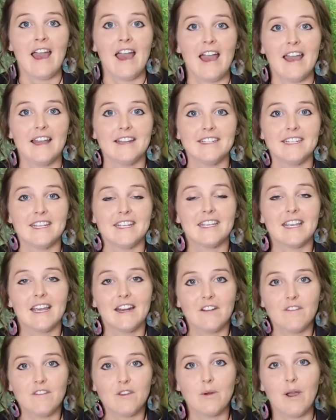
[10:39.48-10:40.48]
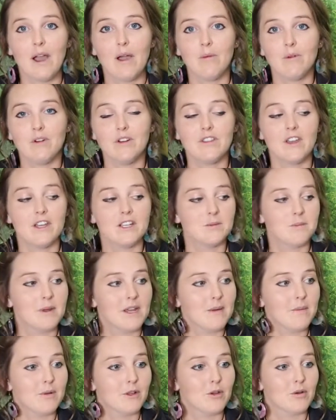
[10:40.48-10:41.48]
And again, if you are one of those
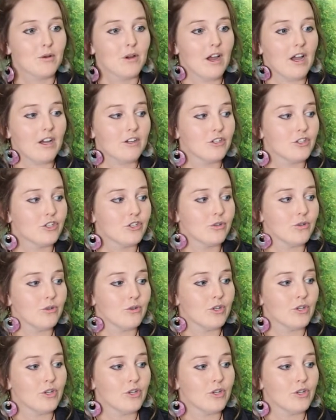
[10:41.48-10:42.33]
people who are unsure,